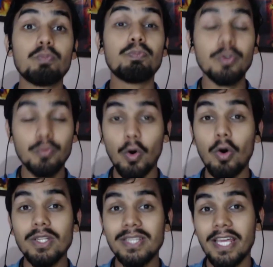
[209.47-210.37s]

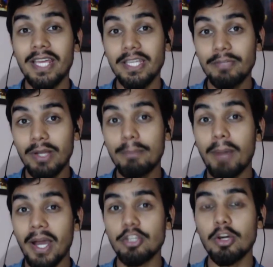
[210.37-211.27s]
before they even
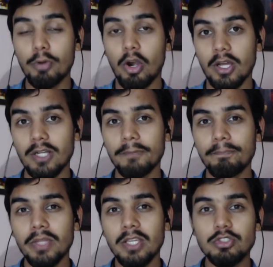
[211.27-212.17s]
buy your product,
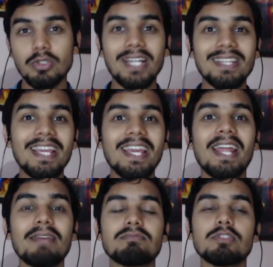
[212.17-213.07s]
so that
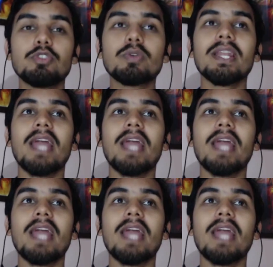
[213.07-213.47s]
you